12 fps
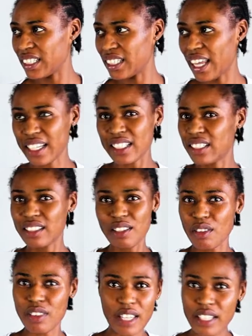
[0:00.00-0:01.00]
Like
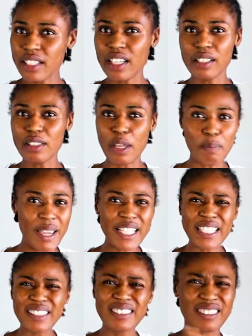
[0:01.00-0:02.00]
they
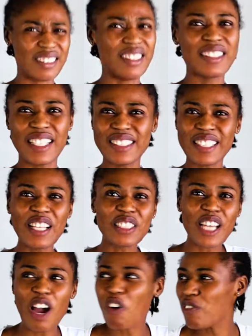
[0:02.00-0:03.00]
make it's a
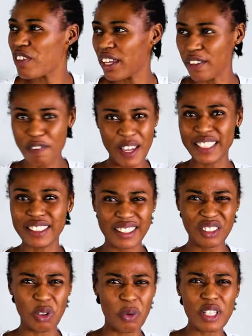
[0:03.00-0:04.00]
center of the event,
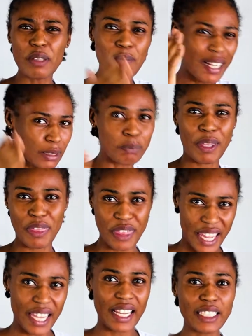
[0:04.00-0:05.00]
so it must be
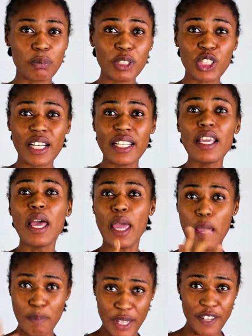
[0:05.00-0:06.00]
there, especially
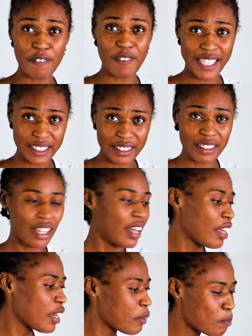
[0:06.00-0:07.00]
happy events.
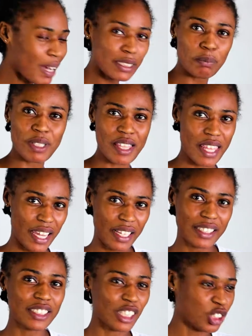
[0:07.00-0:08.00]
It must be
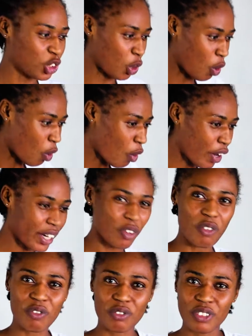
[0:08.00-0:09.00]
there. It's a joy
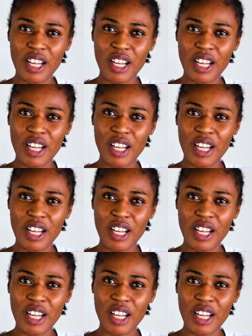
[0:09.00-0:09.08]
of,